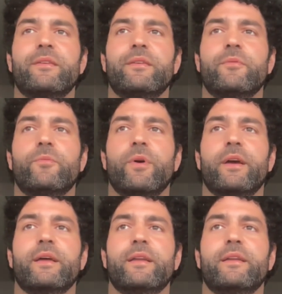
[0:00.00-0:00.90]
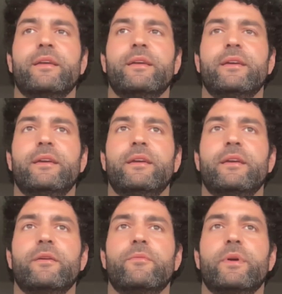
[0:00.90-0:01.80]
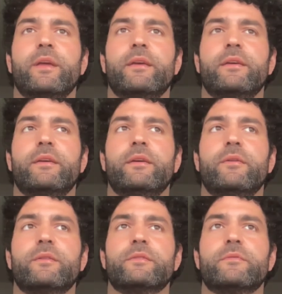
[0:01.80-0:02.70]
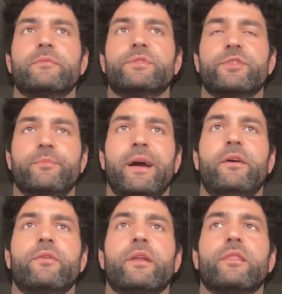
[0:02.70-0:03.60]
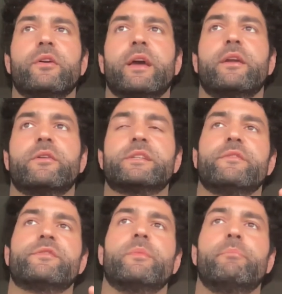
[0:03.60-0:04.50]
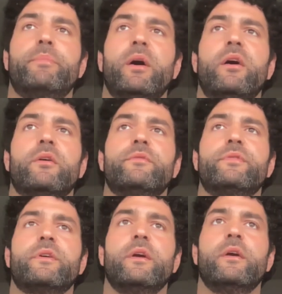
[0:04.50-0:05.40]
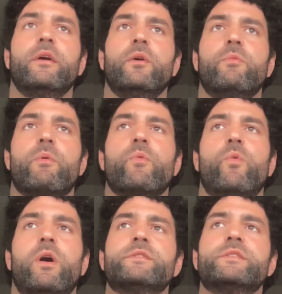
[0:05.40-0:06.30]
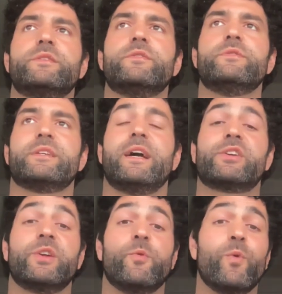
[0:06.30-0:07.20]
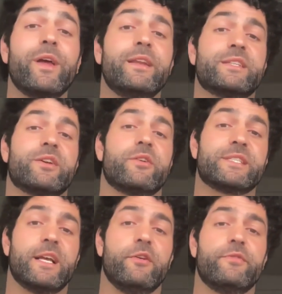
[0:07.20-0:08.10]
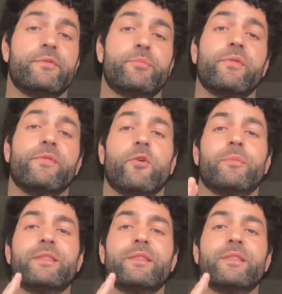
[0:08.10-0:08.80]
when we zoom out and look at ourselves from above, what we want to do is actually witness ourselves performing the